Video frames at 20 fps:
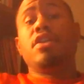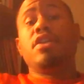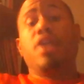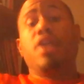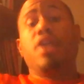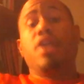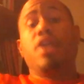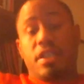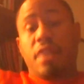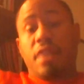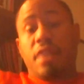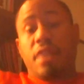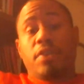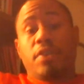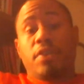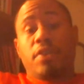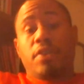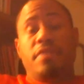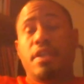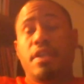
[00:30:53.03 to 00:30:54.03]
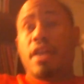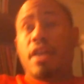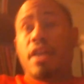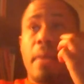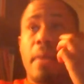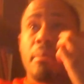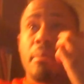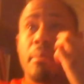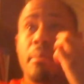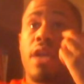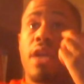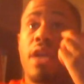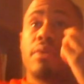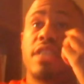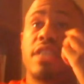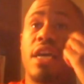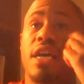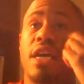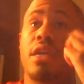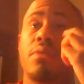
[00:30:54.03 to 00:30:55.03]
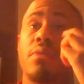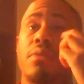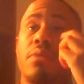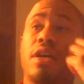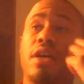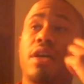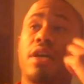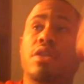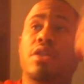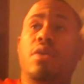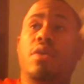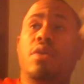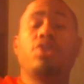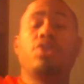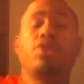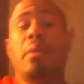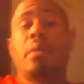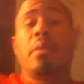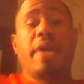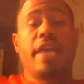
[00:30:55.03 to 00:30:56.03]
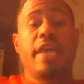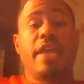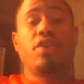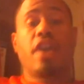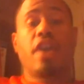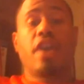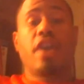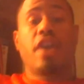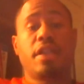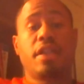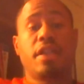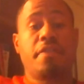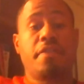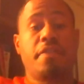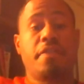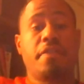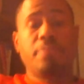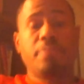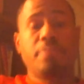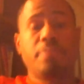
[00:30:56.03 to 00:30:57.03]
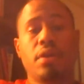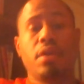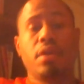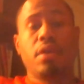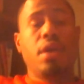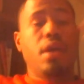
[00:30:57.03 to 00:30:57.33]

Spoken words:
you know, some folks have done that. But what I was telling him was, you know, we was talking about paid traffic like Facebook.